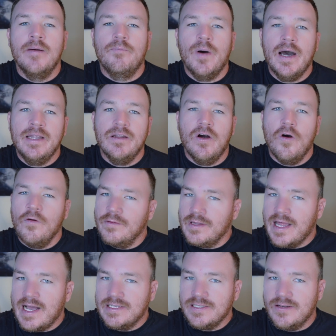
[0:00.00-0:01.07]
but over the
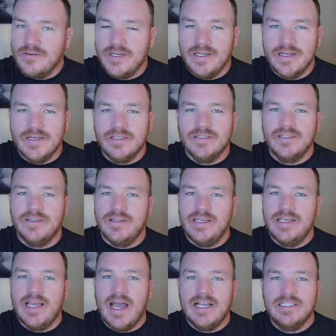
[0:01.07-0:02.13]
last 100 years,
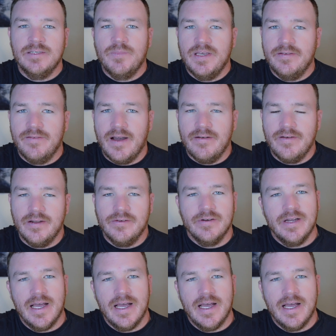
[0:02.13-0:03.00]
the S&P 500